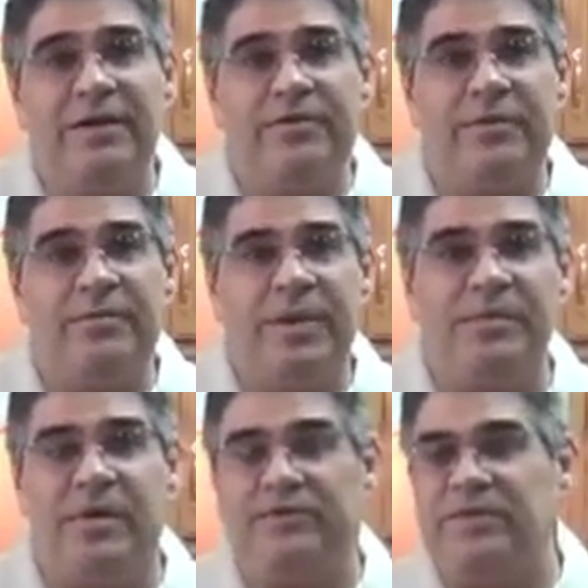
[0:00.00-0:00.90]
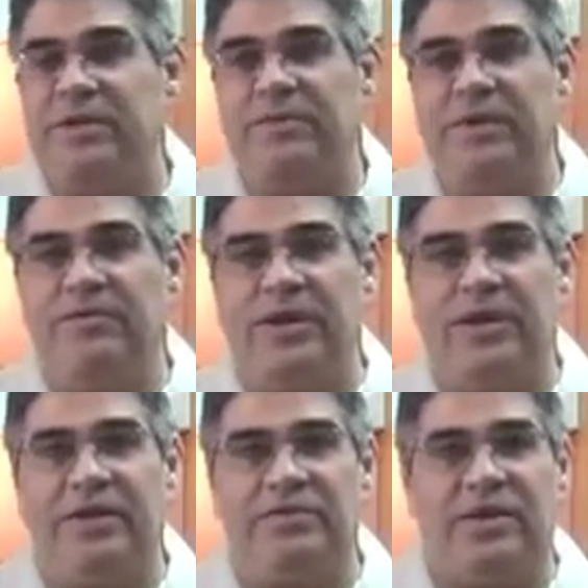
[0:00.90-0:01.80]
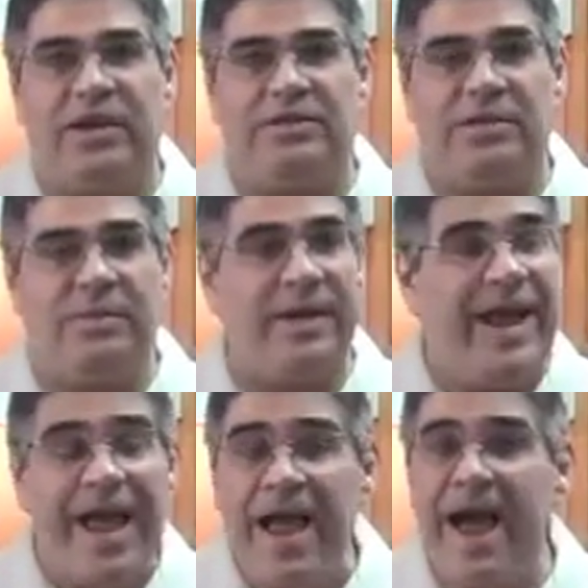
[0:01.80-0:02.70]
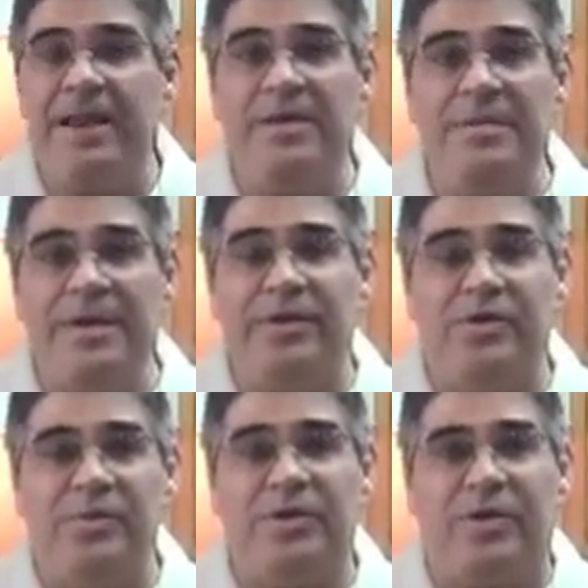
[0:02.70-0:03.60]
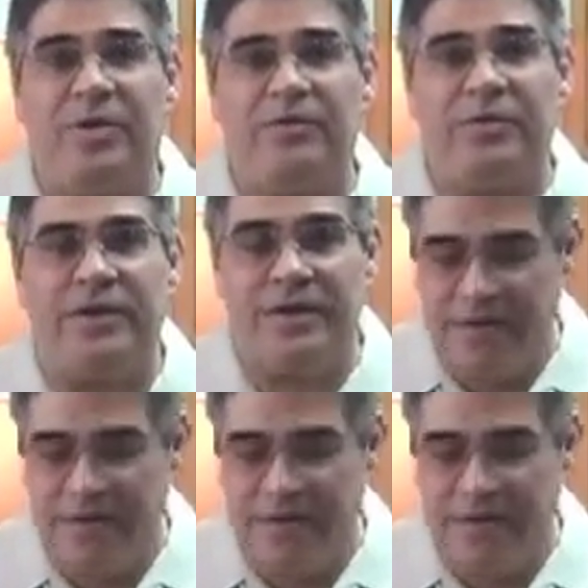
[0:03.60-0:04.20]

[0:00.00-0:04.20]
from people who have seen my videos and asking me, how do you make Cuban coffee?